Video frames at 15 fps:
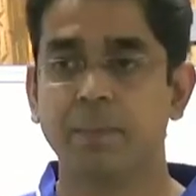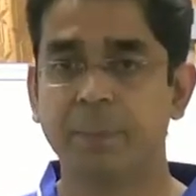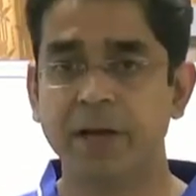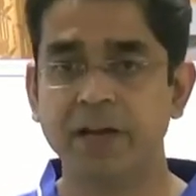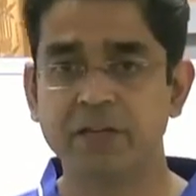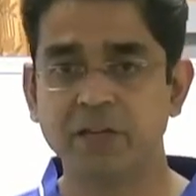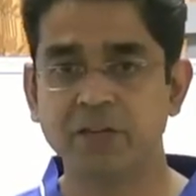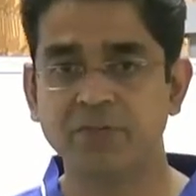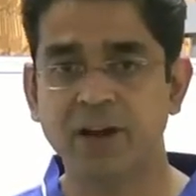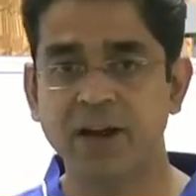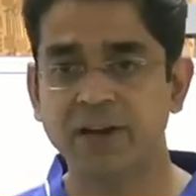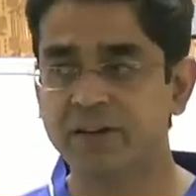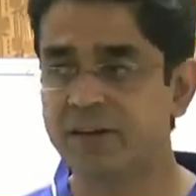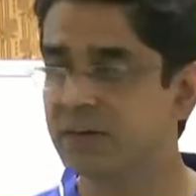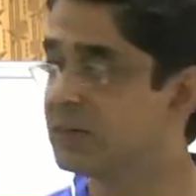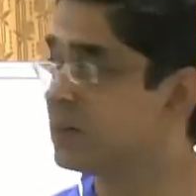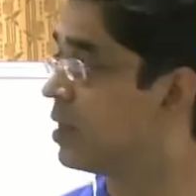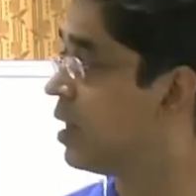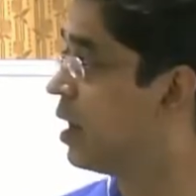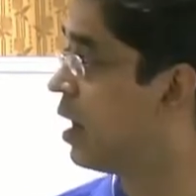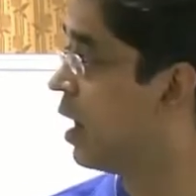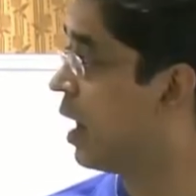patient factors
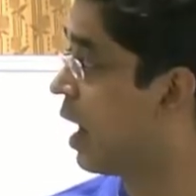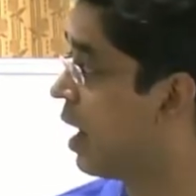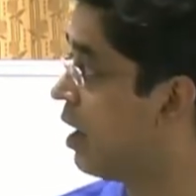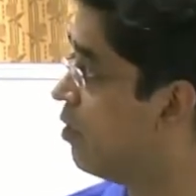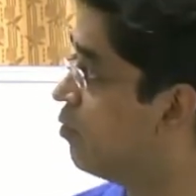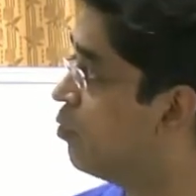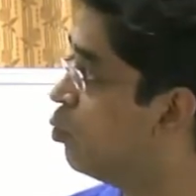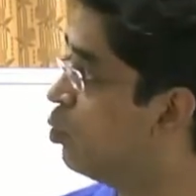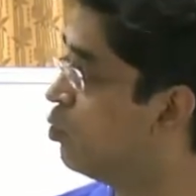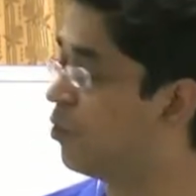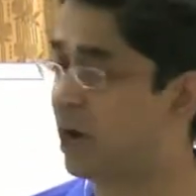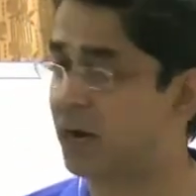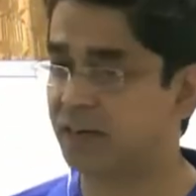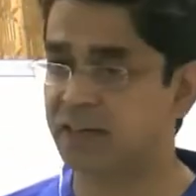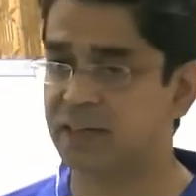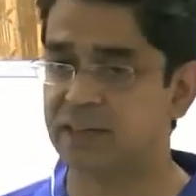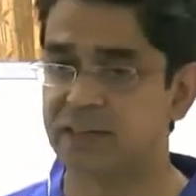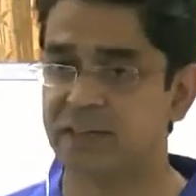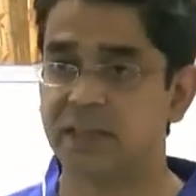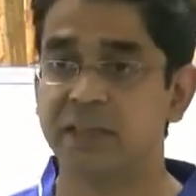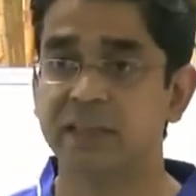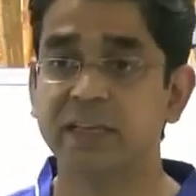and wound factors.
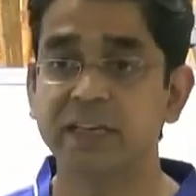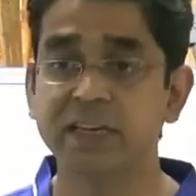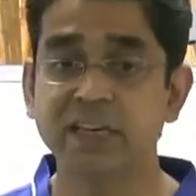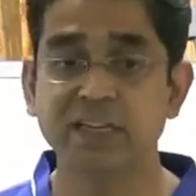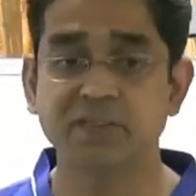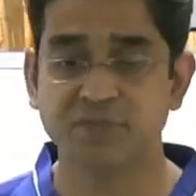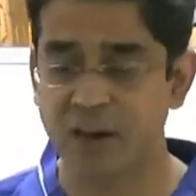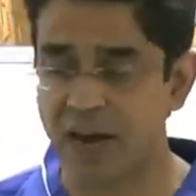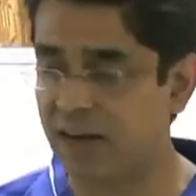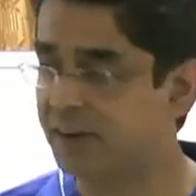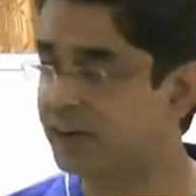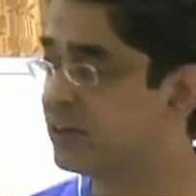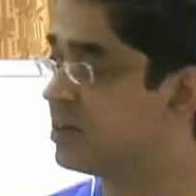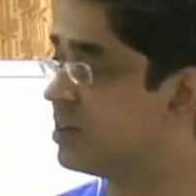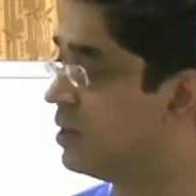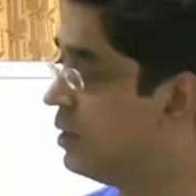These factors